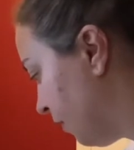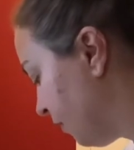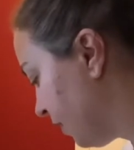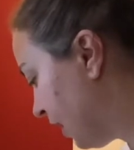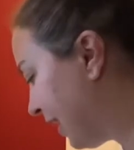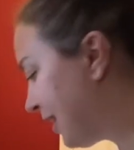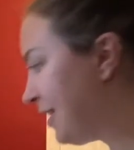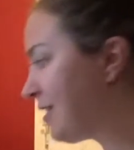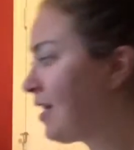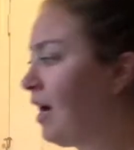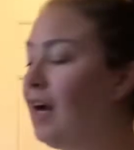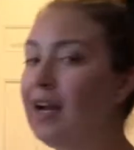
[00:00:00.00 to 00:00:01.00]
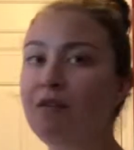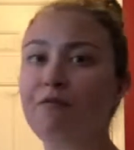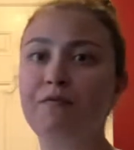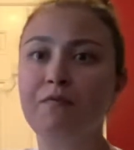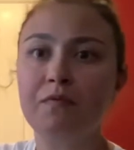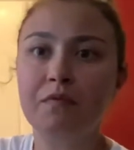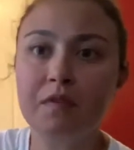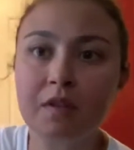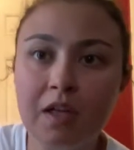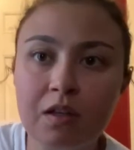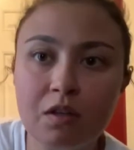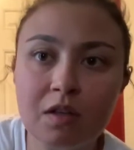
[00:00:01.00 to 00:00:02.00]
Like this kind of,
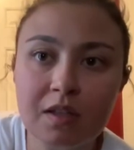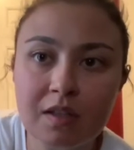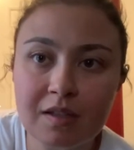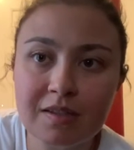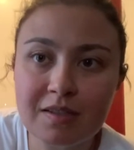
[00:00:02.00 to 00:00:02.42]
like look at this.